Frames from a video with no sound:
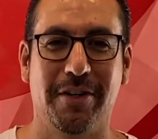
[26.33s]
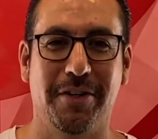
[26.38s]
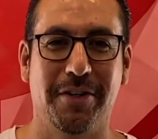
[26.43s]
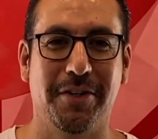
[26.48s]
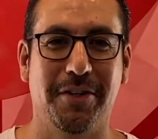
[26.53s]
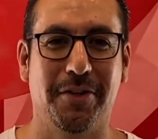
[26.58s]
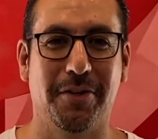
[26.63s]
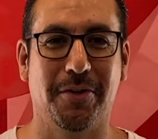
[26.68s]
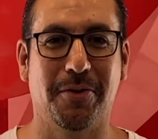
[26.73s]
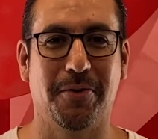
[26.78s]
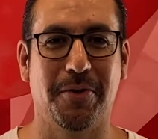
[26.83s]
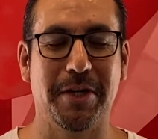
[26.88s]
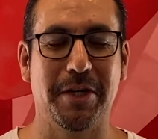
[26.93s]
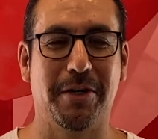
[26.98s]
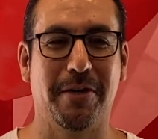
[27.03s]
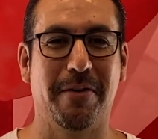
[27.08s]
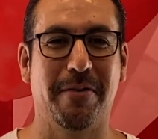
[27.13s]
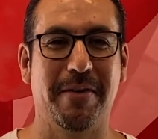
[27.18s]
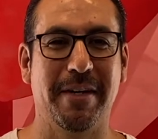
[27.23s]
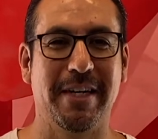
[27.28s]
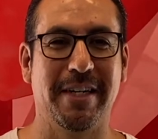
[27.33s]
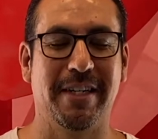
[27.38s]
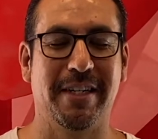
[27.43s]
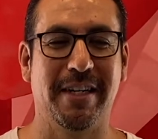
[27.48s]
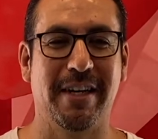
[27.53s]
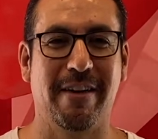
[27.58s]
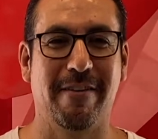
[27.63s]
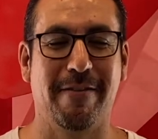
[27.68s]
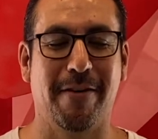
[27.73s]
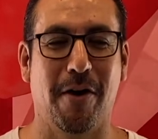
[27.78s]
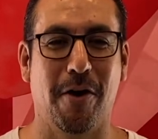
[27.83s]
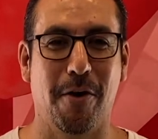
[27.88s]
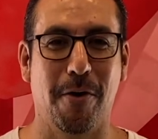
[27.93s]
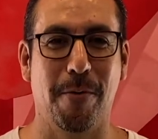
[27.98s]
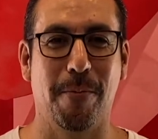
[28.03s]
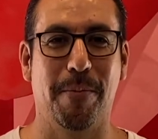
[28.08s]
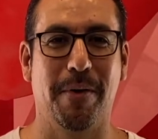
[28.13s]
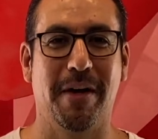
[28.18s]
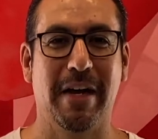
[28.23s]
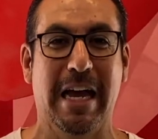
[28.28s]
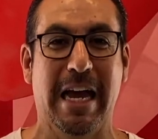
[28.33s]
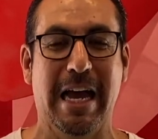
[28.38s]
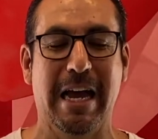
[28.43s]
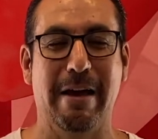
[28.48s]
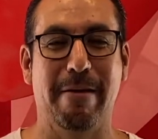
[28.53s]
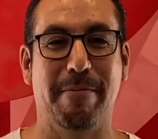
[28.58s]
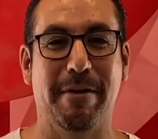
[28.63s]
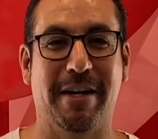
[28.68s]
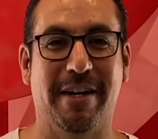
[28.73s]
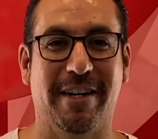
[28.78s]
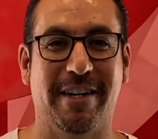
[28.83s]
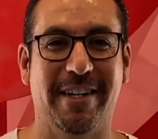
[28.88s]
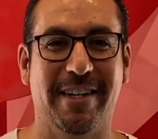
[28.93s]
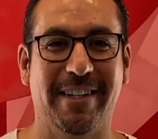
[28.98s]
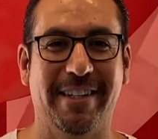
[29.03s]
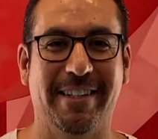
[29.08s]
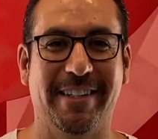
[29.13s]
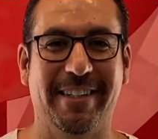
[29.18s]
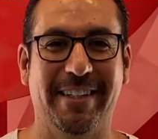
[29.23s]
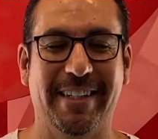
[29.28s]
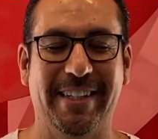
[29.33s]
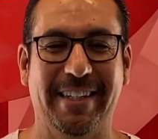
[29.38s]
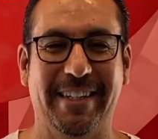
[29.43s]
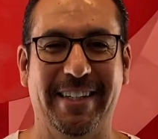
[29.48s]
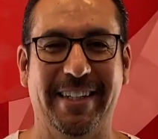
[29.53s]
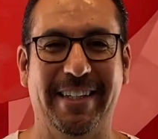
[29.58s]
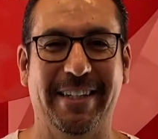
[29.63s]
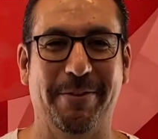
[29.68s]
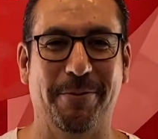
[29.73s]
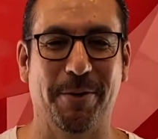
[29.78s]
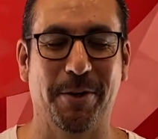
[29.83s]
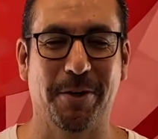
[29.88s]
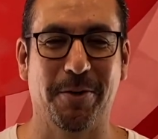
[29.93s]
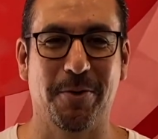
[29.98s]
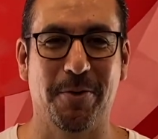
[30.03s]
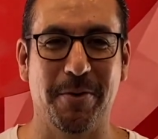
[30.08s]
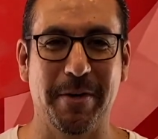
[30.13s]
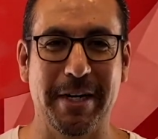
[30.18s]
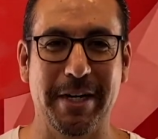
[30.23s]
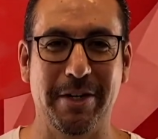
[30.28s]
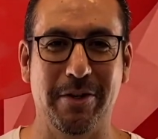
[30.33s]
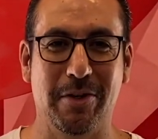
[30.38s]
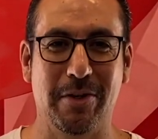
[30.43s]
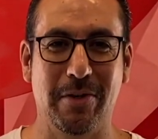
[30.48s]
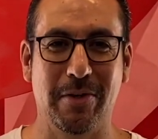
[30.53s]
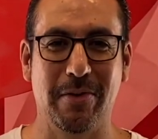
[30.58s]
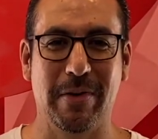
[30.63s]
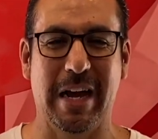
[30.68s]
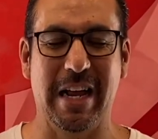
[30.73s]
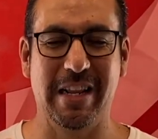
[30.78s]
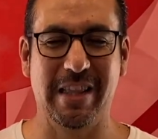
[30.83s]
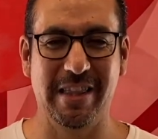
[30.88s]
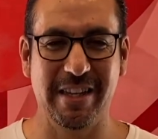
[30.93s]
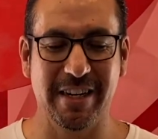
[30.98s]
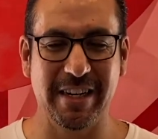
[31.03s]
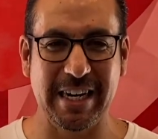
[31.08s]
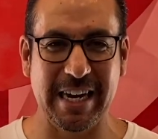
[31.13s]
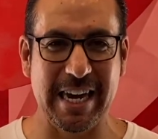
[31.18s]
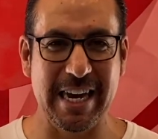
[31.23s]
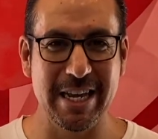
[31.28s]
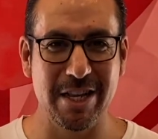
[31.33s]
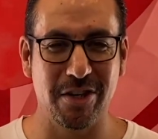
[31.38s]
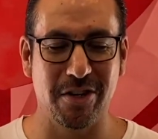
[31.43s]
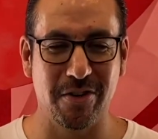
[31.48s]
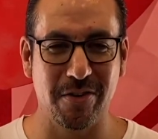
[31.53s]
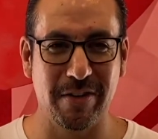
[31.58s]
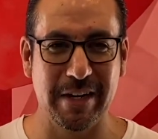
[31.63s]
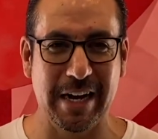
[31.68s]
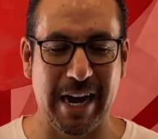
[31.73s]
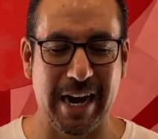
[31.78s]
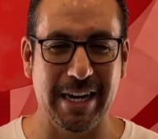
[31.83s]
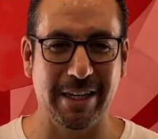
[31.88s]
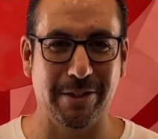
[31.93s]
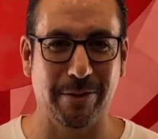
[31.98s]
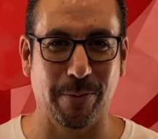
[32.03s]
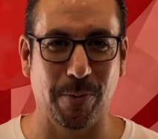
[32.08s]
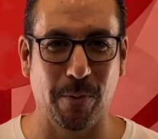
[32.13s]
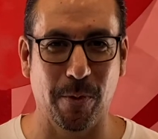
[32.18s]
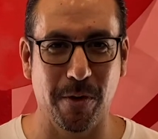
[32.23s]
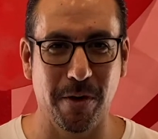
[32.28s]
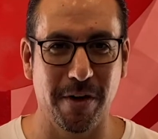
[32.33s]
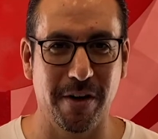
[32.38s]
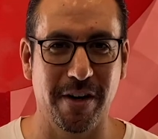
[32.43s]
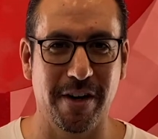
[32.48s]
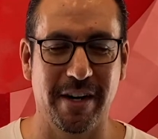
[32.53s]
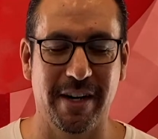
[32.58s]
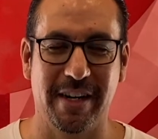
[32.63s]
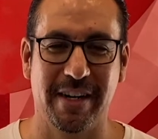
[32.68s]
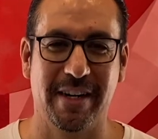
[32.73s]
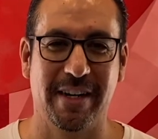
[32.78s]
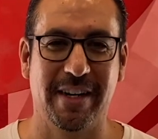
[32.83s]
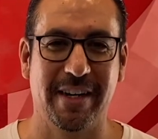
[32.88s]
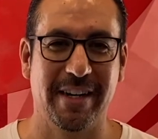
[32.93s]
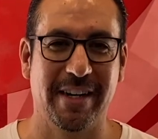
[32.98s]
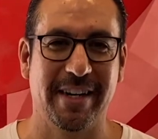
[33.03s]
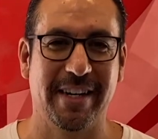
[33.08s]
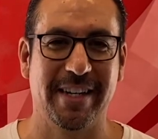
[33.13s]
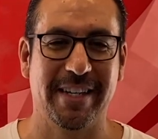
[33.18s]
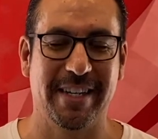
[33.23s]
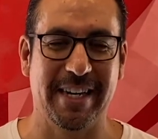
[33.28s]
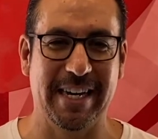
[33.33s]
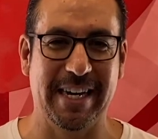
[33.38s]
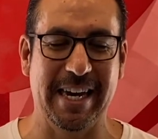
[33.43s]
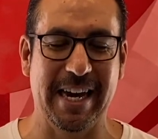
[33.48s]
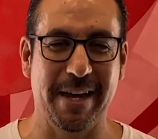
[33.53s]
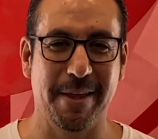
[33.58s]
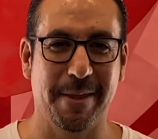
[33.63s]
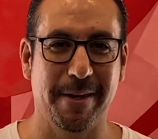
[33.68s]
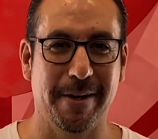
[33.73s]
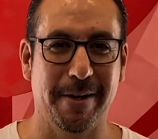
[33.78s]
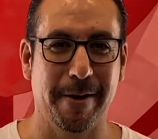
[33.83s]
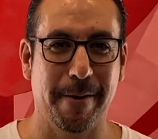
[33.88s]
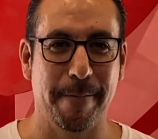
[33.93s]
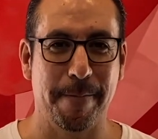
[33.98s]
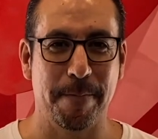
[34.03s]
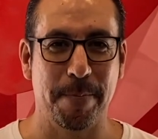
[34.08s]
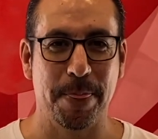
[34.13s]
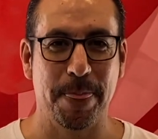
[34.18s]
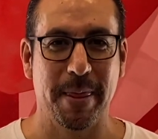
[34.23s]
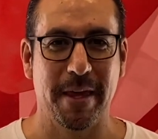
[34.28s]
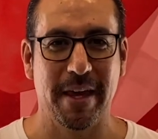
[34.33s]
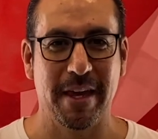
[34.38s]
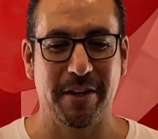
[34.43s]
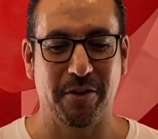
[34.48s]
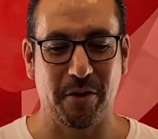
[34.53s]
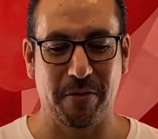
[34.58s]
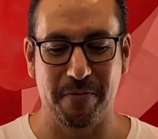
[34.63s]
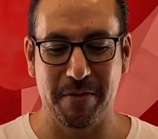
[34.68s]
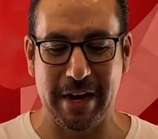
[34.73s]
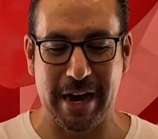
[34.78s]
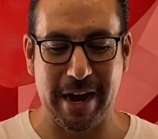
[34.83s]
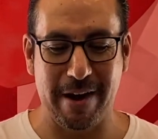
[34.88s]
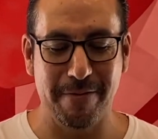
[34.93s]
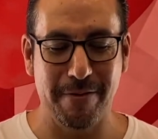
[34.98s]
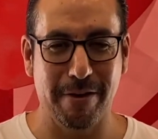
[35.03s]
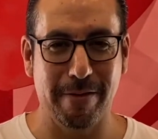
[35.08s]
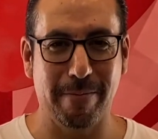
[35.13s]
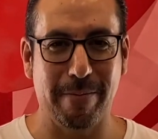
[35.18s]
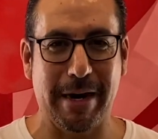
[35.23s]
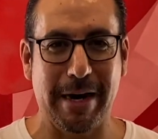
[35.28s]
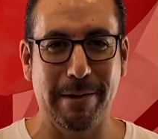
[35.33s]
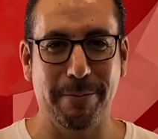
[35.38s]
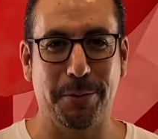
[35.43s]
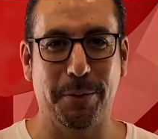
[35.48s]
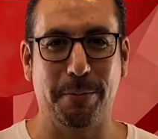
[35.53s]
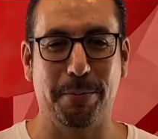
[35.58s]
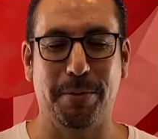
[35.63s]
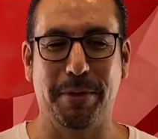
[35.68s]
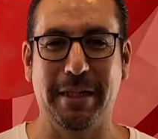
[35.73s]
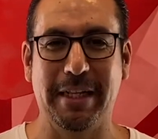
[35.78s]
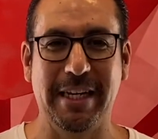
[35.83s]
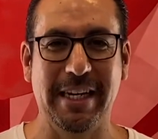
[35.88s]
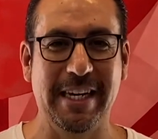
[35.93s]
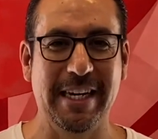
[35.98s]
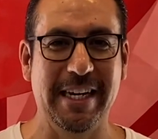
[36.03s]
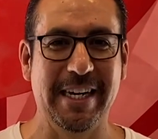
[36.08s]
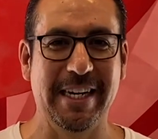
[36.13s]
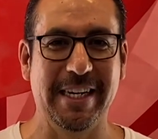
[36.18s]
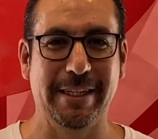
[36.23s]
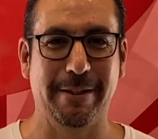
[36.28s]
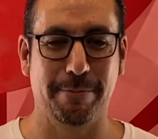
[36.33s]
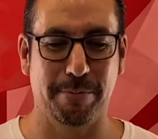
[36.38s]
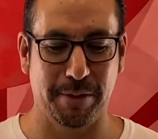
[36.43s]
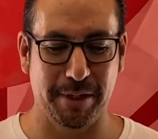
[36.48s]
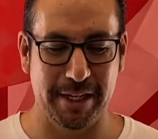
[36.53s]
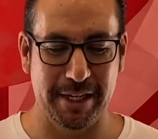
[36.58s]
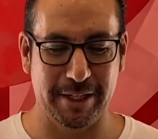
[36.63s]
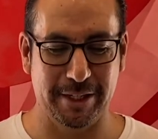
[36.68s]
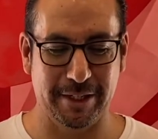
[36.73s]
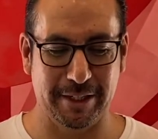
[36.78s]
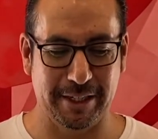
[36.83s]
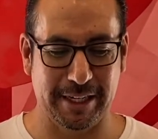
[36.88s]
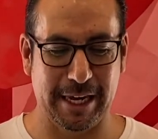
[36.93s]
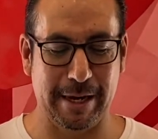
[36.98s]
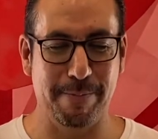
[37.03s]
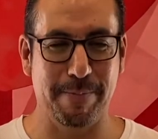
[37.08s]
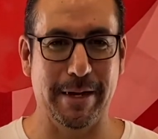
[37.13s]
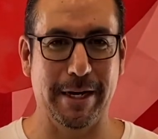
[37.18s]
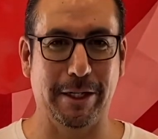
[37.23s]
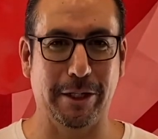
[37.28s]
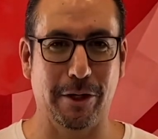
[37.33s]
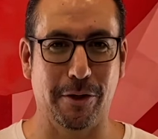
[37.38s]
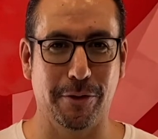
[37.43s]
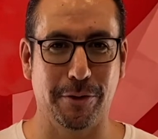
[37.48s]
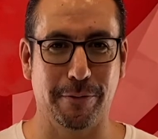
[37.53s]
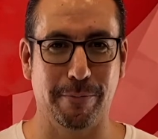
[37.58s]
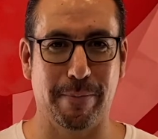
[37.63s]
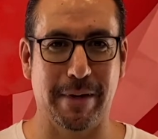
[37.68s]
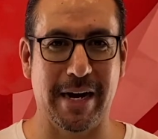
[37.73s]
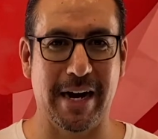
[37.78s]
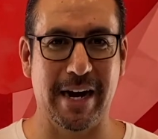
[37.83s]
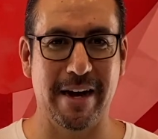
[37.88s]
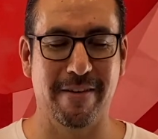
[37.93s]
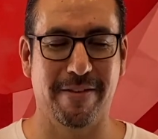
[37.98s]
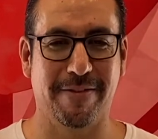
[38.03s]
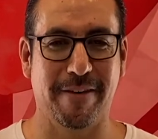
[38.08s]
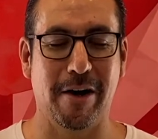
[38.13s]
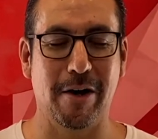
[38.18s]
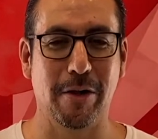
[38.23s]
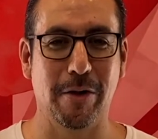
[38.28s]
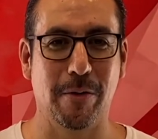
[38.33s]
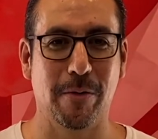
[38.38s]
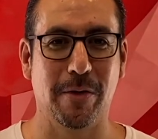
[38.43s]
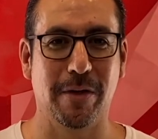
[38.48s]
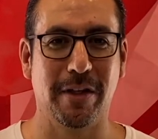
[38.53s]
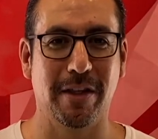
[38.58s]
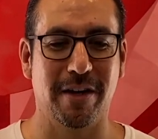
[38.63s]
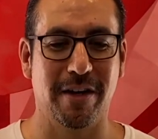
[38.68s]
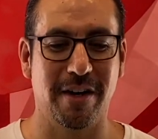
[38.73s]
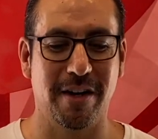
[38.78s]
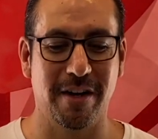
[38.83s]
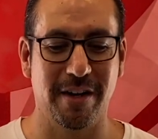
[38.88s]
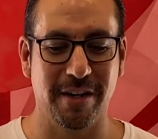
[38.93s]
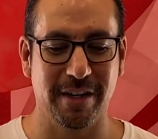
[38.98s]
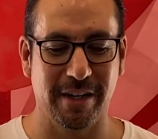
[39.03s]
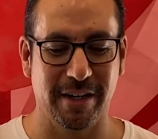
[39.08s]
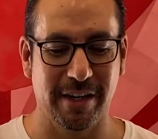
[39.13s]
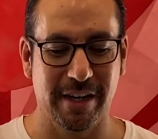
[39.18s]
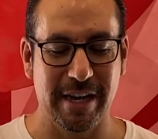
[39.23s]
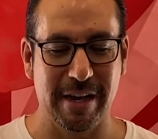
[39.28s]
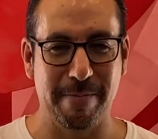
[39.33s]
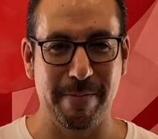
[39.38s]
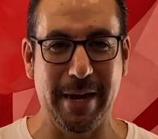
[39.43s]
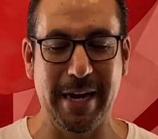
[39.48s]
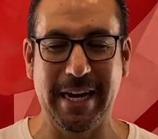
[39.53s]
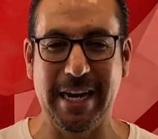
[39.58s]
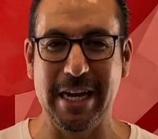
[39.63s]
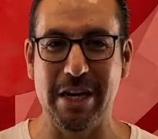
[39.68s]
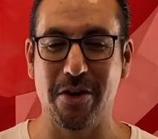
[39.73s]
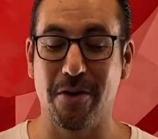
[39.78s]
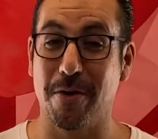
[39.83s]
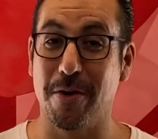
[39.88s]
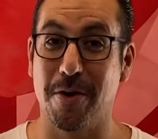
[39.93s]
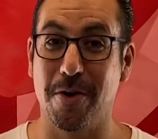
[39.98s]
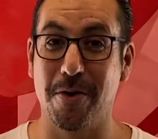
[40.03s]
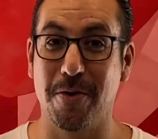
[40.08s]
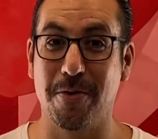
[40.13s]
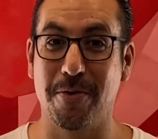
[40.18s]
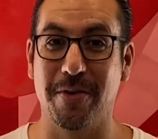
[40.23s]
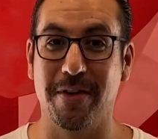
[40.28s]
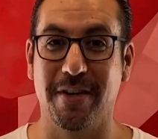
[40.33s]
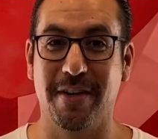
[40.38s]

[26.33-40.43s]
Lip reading: you're going to receive hope because we're going to look into God's Word together. So if you have your Bible, please keep it close by. Follow along. Make it your own,